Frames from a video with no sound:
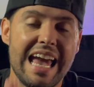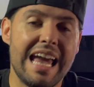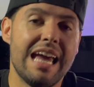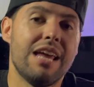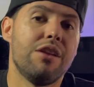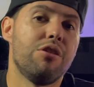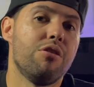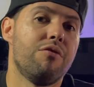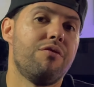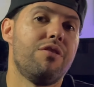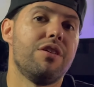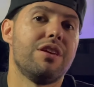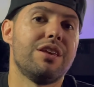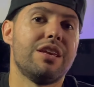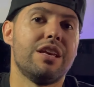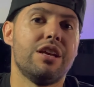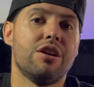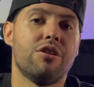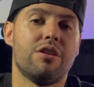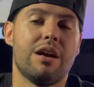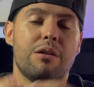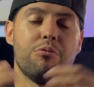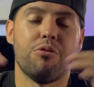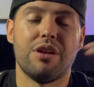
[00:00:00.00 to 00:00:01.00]
end of the
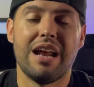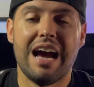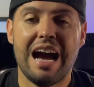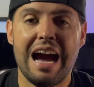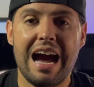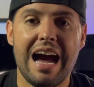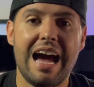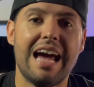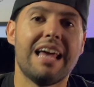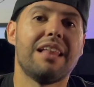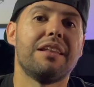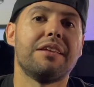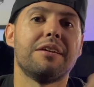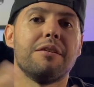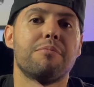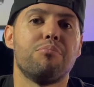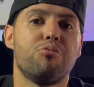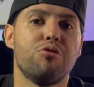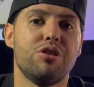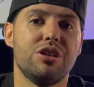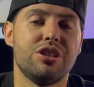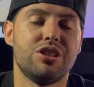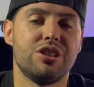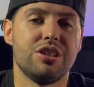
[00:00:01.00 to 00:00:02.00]
year. I would highly
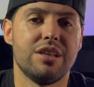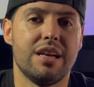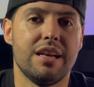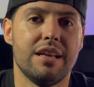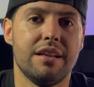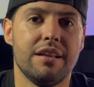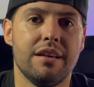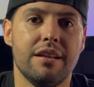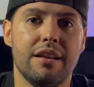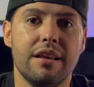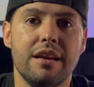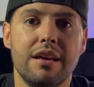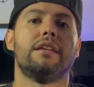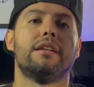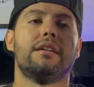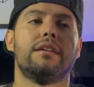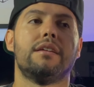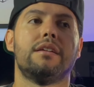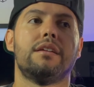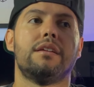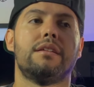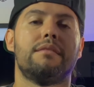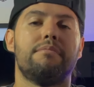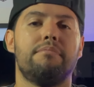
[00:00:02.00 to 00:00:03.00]
appreciate it.
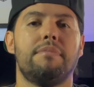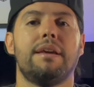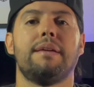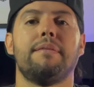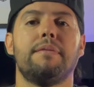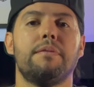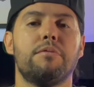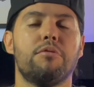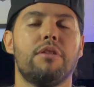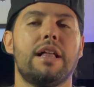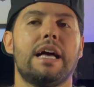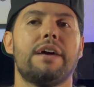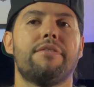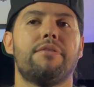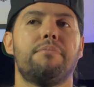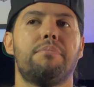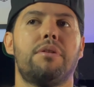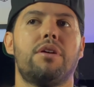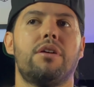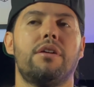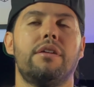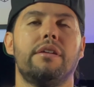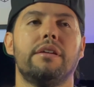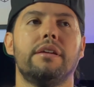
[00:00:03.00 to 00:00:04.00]
Maybe we'll have a
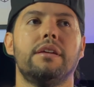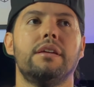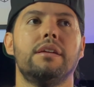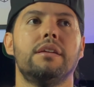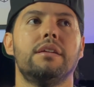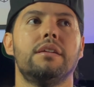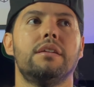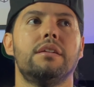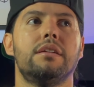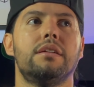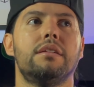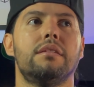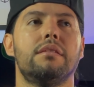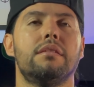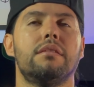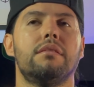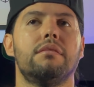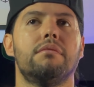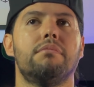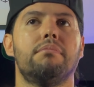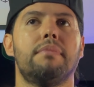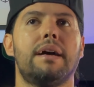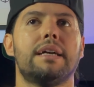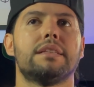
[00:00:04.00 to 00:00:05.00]
party,
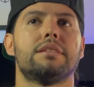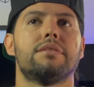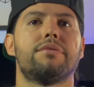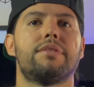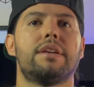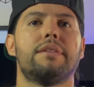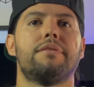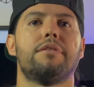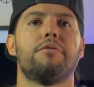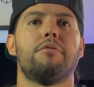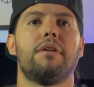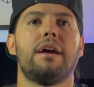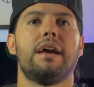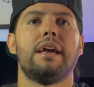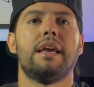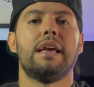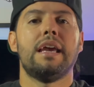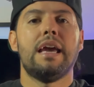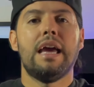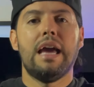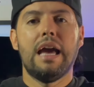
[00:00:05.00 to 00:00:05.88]
massive giveaway.